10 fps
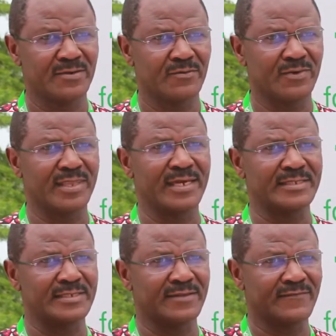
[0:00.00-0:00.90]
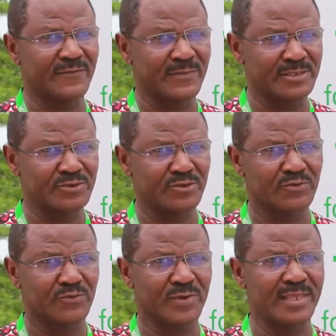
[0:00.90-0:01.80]
whether it's
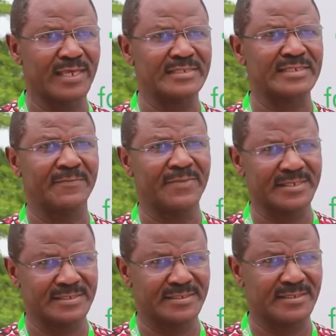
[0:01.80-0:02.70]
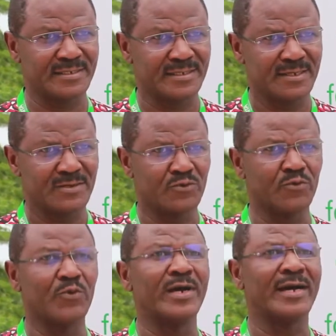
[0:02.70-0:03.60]
information, whether it's capacity,
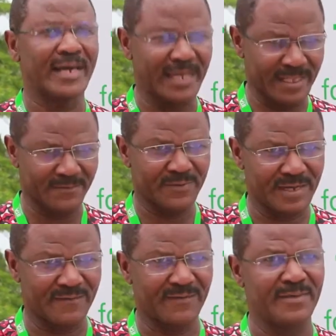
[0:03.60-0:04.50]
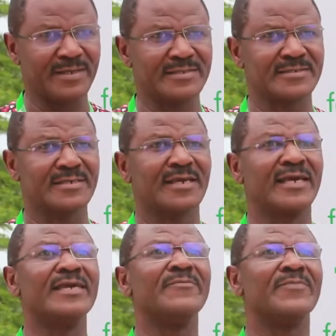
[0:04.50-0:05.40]
to help
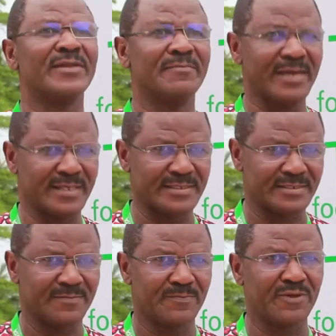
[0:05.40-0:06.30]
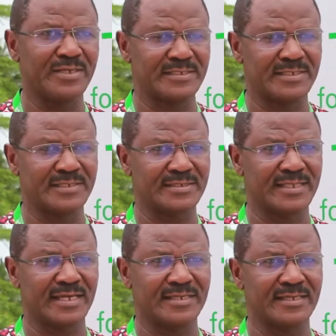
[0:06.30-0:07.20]
governments implement policies
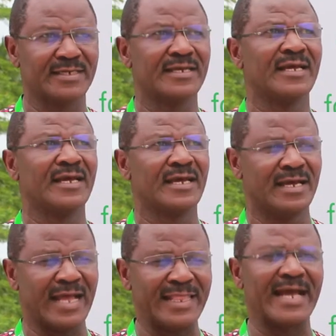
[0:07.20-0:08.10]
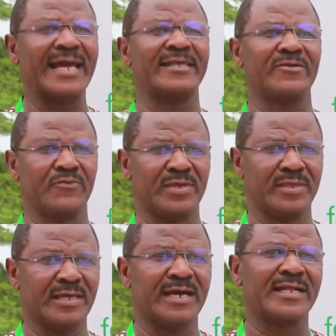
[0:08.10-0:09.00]
that align with
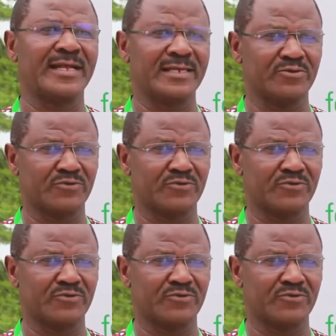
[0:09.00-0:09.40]
agricultural